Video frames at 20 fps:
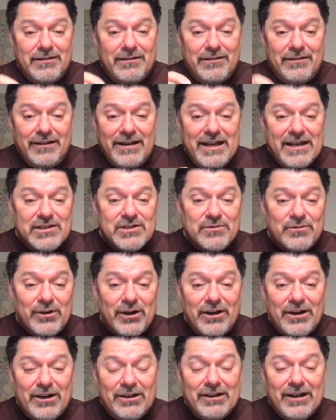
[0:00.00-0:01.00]
Links
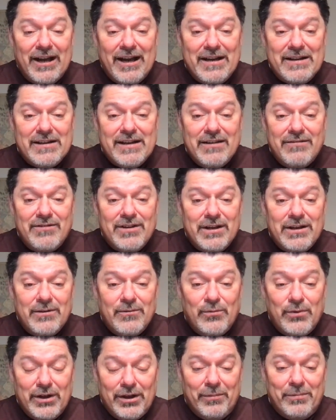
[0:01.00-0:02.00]
for online
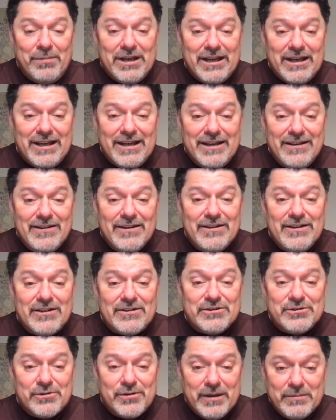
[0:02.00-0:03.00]
giving will be in the
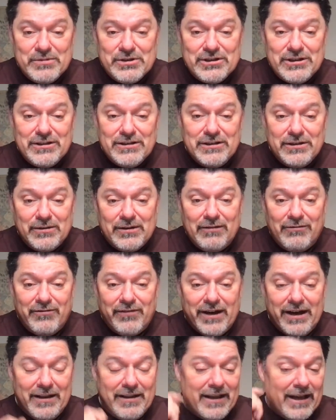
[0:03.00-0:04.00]
description. You can
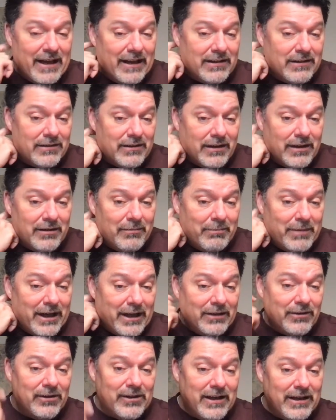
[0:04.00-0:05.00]
find that
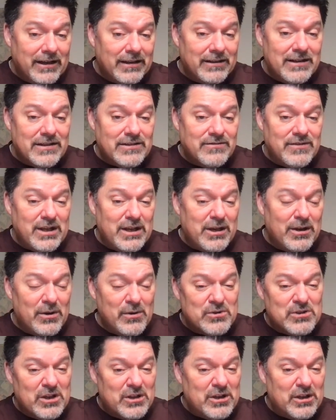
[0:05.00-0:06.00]
by looking at these
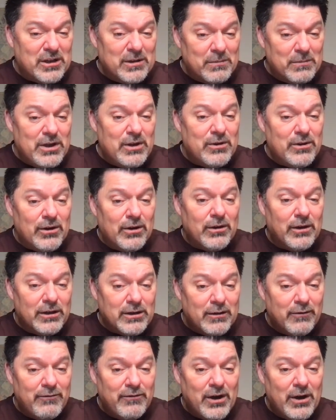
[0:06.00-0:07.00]
videos on your computer, on
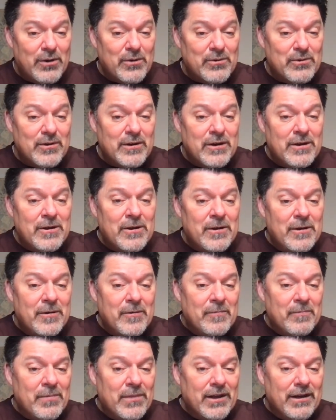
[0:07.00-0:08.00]
your phone.
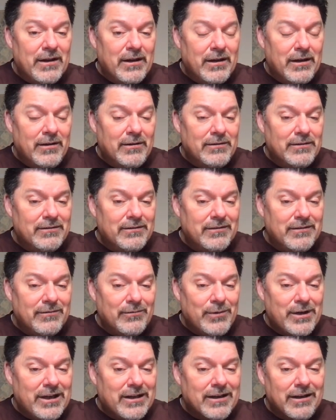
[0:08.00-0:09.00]

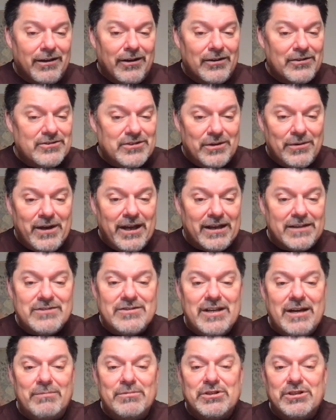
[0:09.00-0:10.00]
We can also
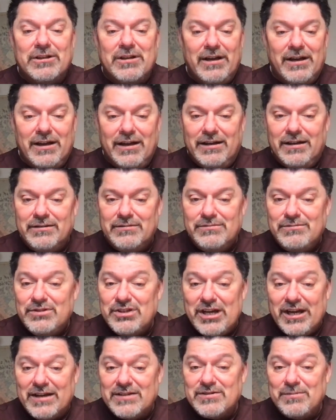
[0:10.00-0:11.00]
accept
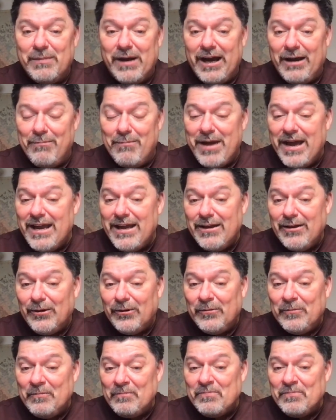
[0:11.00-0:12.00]
checks by mail,